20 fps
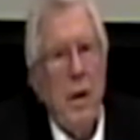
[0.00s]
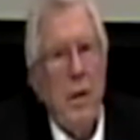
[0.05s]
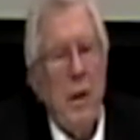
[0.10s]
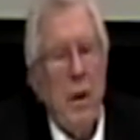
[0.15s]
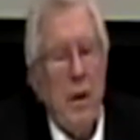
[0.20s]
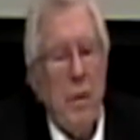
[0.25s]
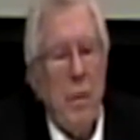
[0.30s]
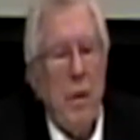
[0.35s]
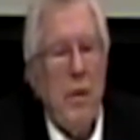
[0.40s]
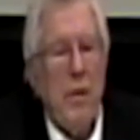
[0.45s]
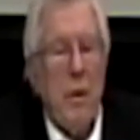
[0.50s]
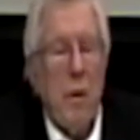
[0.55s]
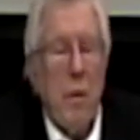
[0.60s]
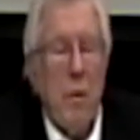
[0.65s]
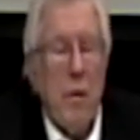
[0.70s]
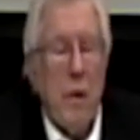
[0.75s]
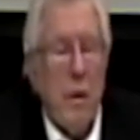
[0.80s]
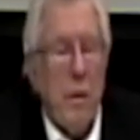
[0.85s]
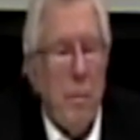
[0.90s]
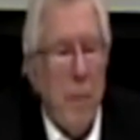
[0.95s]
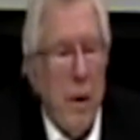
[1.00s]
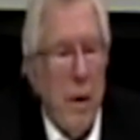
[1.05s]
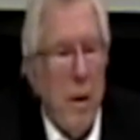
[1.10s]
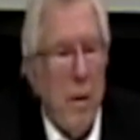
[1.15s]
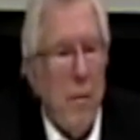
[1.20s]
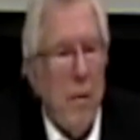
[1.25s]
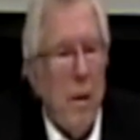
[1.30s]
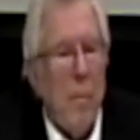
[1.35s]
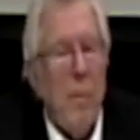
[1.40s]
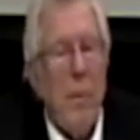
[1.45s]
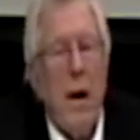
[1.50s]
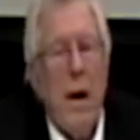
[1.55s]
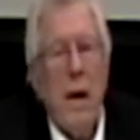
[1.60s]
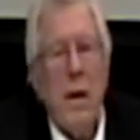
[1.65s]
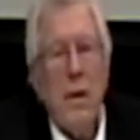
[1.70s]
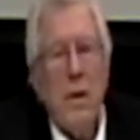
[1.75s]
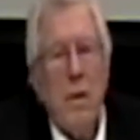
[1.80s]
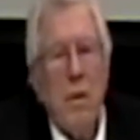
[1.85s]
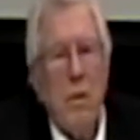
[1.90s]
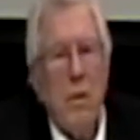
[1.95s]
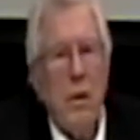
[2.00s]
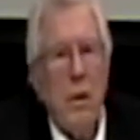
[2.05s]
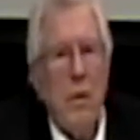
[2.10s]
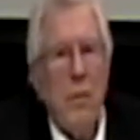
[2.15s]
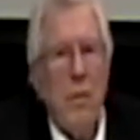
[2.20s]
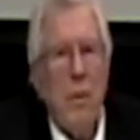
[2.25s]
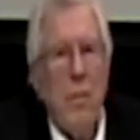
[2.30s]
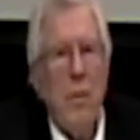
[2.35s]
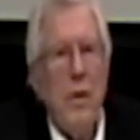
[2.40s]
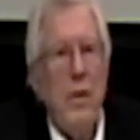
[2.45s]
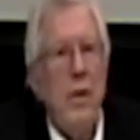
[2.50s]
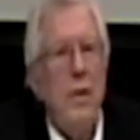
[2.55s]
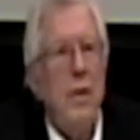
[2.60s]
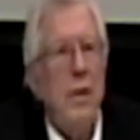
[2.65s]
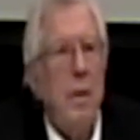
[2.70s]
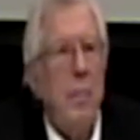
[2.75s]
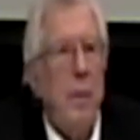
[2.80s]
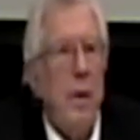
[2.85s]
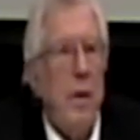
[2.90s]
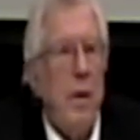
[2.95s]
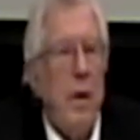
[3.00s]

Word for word: These were soldiers, many of them black soldiers from Mississippi.